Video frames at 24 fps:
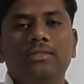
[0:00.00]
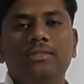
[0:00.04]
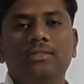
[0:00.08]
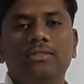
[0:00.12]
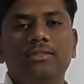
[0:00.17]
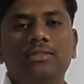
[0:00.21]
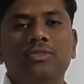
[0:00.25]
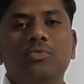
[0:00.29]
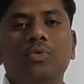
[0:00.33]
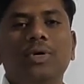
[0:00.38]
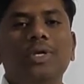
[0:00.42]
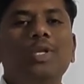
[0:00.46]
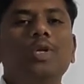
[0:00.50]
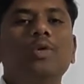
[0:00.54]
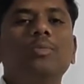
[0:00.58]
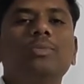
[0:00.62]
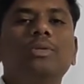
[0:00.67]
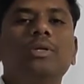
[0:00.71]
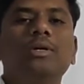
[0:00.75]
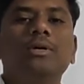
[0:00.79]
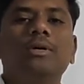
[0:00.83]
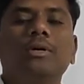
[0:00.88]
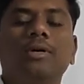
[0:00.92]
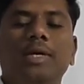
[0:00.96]
This is one
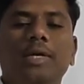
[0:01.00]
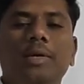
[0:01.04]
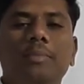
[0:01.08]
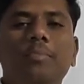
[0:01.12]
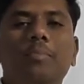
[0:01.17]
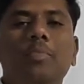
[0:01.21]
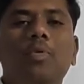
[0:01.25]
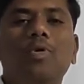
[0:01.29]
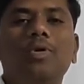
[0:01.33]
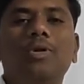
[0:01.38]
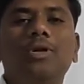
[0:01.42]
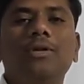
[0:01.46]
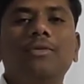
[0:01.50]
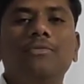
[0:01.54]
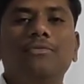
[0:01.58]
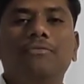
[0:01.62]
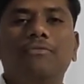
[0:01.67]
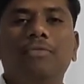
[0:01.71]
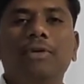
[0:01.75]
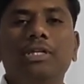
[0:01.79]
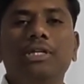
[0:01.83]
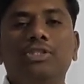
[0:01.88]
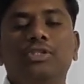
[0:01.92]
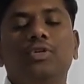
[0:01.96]
of the
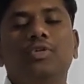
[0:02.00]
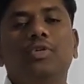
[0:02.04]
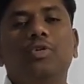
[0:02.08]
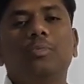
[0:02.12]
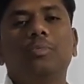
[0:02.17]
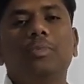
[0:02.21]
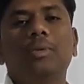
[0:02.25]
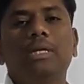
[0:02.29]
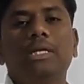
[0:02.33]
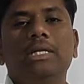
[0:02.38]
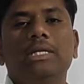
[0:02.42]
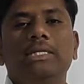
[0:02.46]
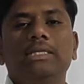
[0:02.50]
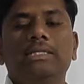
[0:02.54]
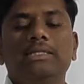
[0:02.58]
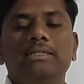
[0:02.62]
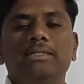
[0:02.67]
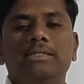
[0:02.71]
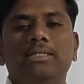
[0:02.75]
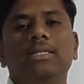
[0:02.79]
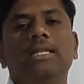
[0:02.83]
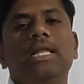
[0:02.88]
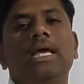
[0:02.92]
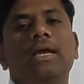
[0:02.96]
important feature of
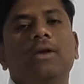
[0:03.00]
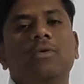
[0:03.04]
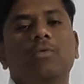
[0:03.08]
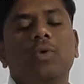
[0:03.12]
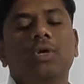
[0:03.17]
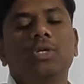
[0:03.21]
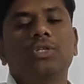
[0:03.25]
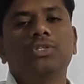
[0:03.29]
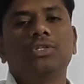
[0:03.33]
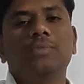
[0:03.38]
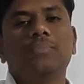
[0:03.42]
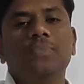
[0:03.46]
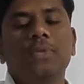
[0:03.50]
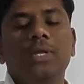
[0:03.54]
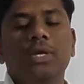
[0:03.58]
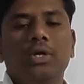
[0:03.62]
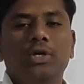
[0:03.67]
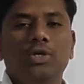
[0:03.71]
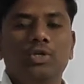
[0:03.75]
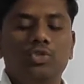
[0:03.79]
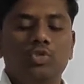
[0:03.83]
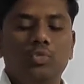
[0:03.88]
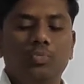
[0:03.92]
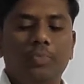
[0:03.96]
C language.
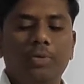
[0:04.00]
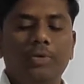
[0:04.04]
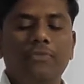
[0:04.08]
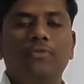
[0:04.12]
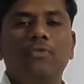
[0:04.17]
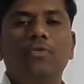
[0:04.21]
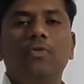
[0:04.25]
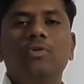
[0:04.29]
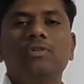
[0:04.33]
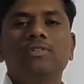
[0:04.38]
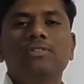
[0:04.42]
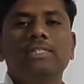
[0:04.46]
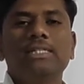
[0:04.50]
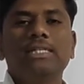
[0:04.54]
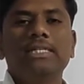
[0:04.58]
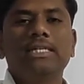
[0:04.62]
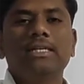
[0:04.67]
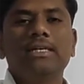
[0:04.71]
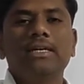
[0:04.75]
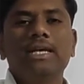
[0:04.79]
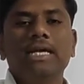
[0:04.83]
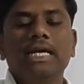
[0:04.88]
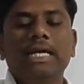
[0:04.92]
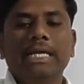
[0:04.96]
So before
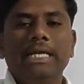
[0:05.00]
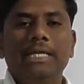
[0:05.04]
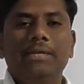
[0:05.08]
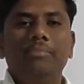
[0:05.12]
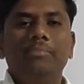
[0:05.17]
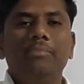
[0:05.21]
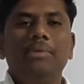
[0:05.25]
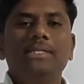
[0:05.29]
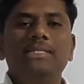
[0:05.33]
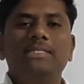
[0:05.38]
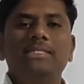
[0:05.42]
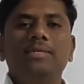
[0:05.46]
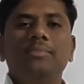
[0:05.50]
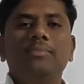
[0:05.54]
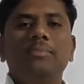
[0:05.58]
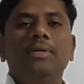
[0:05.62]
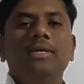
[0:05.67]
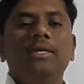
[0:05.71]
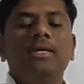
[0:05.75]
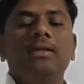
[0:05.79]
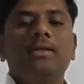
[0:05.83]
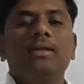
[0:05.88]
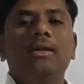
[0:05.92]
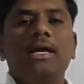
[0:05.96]
C in
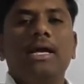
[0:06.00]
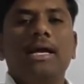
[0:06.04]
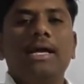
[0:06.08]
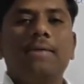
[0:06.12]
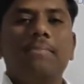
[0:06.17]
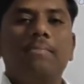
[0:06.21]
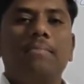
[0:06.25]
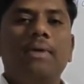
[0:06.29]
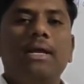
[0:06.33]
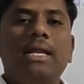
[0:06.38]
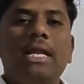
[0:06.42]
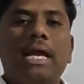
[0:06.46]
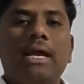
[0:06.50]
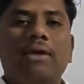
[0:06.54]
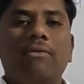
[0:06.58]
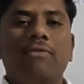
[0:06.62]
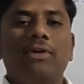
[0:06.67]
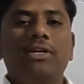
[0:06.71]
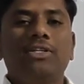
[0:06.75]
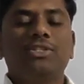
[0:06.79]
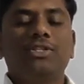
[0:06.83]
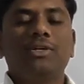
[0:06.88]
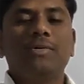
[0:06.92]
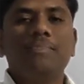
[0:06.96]
BCPL and B
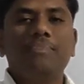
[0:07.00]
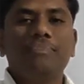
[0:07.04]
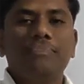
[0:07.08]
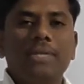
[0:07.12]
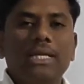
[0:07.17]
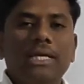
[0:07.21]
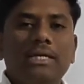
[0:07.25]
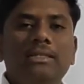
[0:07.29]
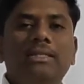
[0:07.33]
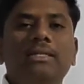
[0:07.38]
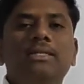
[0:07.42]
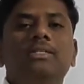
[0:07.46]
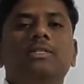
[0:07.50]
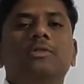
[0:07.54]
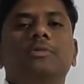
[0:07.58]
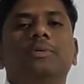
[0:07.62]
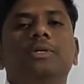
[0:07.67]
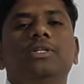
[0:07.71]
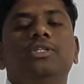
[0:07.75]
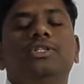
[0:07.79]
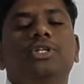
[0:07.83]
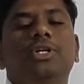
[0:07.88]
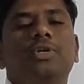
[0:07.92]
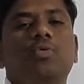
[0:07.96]
language, this
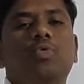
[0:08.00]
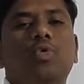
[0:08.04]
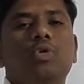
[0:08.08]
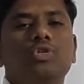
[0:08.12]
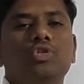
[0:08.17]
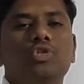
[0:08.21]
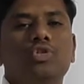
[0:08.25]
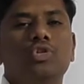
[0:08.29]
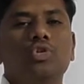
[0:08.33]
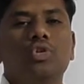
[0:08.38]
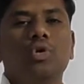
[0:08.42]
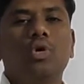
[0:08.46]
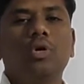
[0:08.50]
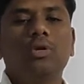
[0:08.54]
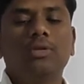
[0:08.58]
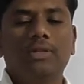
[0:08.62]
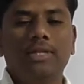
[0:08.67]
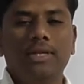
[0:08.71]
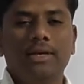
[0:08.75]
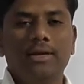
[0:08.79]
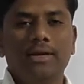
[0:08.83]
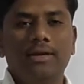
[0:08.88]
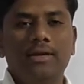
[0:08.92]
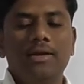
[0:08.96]
feature was
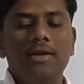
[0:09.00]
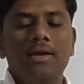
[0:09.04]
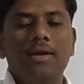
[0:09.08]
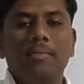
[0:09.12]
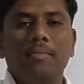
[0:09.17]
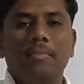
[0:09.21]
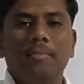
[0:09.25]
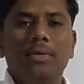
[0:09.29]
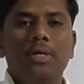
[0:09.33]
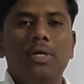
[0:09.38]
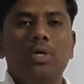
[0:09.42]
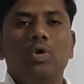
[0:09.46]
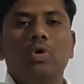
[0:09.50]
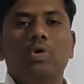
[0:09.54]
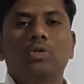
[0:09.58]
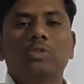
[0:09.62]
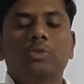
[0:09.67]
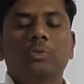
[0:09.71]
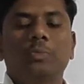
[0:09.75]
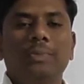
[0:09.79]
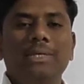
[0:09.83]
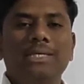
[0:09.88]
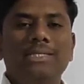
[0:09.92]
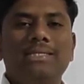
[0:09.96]
not there
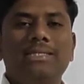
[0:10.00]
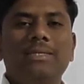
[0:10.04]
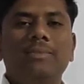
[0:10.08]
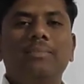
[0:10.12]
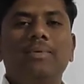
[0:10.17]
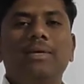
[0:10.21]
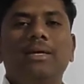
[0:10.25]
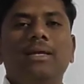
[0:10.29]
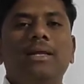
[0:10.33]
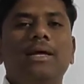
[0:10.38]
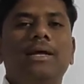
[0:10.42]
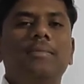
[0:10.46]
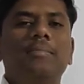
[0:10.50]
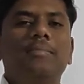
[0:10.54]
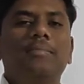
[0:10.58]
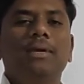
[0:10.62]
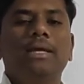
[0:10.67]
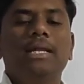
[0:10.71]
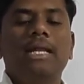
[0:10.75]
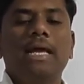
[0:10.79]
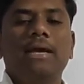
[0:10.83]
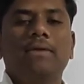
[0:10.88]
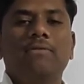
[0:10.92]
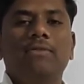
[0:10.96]
because BCPL and
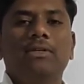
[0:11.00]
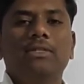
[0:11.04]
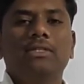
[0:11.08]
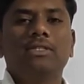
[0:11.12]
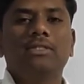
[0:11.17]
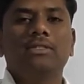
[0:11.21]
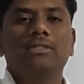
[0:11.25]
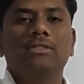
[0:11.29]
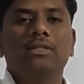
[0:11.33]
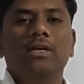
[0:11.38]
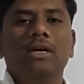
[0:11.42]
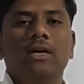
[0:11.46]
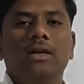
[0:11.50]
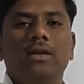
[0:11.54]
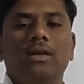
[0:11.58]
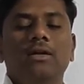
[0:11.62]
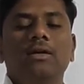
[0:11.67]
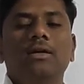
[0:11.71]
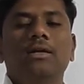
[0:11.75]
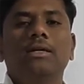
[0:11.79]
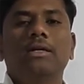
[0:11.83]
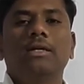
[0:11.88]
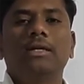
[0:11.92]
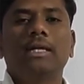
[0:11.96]
B languages are
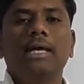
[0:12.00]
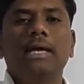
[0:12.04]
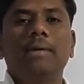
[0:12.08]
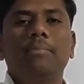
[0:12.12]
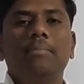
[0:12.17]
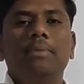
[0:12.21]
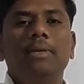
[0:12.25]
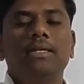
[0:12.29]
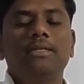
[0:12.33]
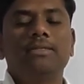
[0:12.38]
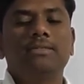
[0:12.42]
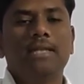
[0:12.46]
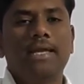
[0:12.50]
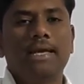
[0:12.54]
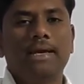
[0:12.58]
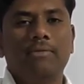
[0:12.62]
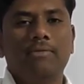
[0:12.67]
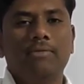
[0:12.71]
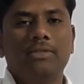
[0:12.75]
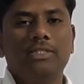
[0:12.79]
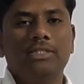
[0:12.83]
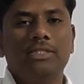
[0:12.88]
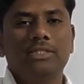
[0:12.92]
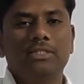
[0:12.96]
typeless
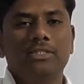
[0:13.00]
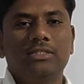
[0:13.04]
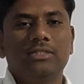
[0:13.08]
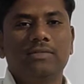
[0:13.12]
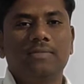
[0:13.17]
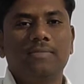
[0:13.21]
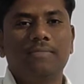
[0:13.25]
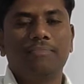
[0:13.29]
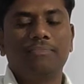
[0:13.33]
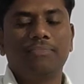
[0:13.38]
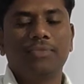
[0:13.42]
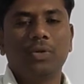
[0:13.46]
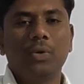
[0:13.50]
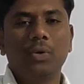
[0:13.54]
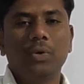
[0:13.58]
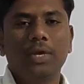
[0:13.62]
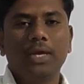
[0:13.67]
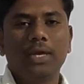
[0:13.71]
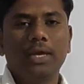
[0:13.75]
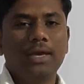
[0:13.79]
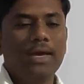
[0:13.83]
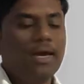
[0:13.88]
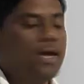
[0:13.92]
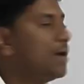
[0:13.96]
languages.
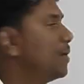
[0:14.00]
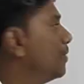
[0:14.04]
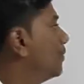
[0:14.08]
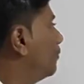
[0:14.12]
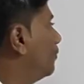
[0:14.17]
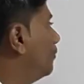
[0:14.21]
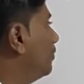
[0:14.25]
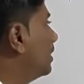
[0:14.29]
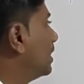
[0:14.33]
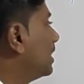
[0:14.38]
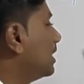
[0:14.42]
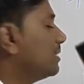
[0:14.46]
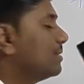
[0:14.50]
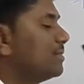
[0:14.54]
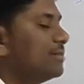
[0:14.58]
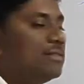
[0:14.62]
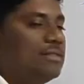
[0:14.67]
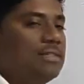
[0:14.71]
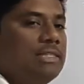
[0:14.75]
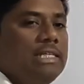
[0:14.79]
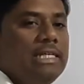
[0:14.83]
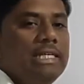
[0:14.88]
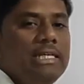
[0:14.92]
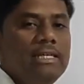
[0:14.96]
Okay,
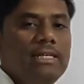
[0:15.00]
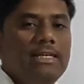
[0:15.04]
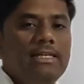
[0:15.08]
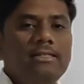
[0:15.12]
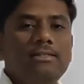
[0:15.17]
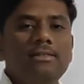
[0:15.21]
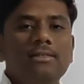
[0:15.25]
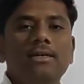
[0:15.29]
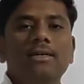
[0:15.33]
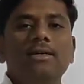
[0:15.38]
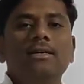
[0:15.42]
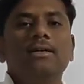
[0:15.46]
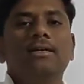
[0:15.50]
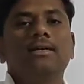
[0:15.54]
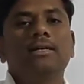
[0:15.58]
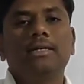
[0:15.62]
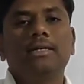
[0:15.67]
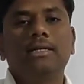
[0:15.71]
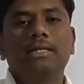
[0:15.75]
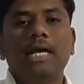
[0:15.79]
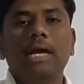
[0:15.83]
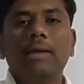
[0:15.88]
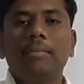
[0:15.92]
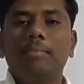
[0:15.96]
whereas C is
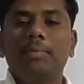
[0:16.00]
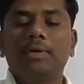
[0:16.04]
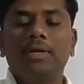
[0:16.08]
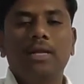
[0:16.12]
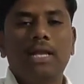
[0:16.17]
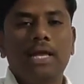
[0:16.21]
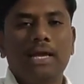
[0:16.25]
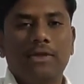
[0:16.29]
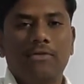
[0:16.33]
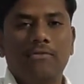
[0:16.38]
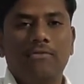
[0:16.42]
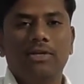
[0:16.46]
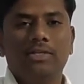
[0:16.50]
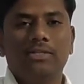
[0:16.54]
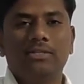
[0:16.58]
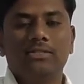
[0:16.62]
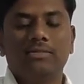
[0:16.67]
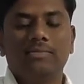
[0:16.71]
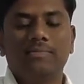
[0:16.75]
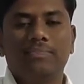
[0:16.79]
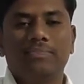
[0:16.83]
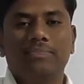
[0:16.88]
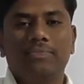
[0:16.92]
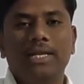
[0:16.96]
typed language,
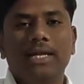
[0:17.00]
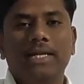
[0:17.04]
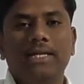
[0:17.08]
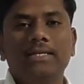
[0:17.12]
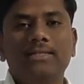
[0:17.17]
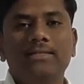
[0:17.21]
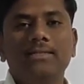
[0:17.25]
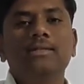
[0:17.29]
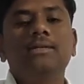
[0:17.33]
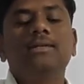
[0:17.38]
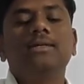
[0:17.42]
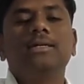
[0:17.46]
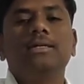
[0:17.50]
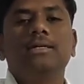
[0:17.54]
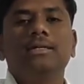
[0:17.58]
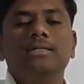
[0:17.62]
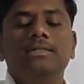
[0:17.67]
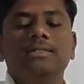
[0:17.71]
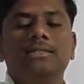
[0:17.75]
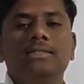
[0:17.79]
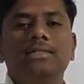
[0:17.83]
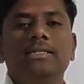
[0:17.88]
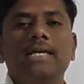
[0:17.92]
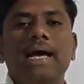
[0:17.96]
that is
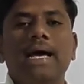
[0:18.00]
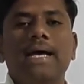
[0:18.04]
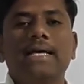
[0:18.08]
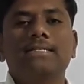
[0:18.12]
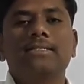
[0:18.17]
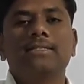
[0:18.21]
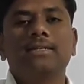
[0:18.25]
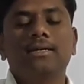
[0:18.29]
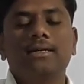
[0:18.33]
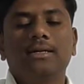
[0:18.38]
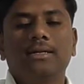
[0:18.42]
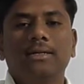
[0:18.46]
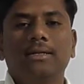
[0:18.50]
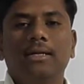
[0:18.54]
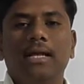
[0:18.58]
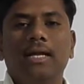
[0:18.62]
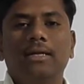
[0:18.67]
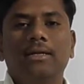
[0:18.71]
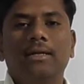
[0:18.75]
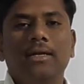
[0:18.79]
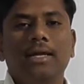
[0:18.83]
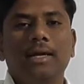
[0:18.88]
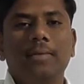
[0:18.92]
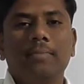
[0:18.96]
C has
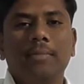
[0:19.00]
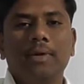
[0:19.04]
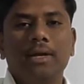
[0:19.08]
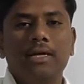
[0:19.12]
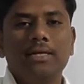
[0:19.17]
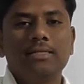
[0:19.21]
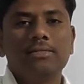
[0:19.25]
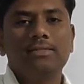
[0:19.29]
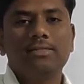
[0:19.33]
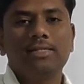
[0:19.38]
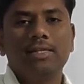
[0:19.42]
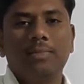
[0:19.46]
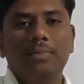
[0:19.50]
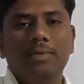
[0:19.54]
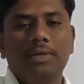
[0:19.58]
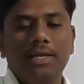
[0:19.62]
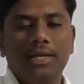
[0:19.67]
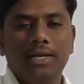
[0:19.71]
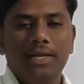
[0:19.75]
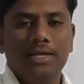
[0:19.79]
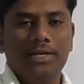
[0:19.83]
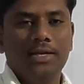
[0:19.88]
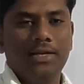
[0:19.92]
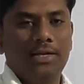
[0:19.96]
data type concept
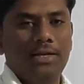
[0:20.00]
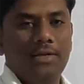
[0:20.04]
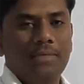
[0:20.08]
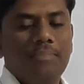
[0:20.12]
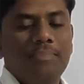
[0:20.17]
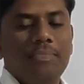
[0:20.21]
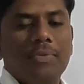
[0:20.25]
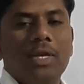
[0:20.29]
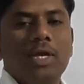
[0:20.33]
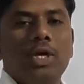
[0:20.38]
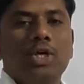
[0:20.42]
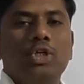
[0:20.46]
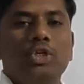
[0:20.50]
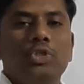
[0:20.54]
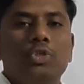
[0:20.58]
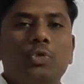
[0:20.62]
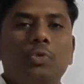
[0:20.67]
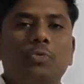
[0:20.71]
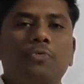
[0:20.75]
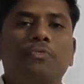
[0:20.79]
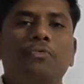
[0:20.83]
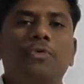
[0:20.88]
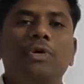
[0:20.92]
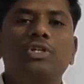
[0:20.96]
in it.
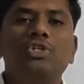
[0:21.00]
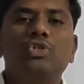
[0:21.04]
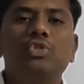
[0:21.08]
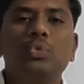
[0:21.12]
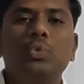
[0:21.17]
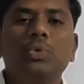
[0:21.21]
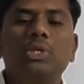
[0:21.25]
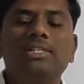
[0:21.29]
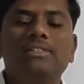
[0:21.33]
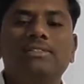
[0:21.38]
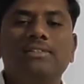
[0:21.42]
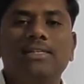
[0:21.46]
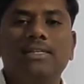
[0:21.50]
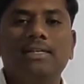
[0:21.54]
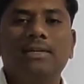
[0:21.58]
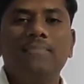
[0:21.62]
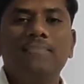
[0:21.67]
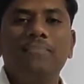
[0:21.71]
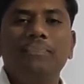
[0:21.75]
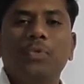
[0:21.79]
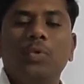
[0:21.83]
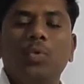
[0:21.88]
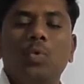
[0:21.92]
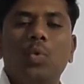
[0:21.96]
So first we will
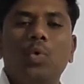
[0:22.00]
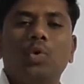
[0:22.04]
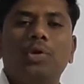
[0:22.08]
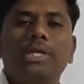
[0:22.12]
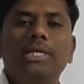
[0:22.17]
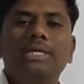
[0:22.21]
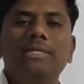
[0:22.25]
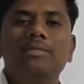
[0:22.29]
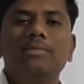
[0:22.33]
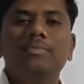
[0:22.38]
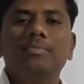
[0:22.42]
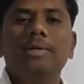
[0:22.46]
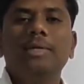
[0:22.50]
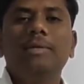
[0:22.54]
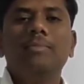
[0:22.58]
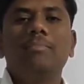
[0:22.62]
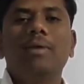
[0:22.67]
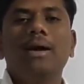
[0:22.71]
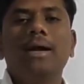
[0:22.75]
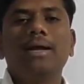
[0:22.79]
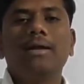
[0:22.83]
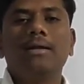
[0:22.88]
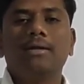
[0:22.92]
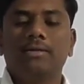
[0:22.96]
see what is mean
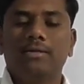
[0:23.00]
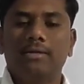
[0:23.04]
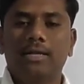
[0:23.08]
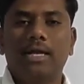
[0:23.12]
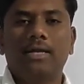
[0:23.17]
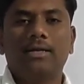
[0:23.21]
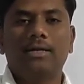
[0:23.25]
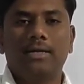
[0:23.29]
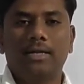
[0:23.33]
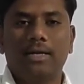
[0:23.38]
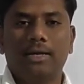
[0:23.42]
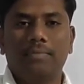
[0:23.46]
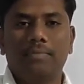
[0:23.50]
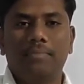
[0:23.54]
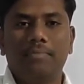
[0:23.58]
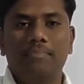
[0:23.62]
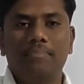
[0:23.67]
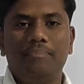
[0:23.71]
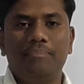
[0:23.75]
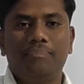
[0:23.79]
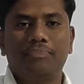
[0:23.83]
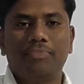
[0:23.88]
by data type.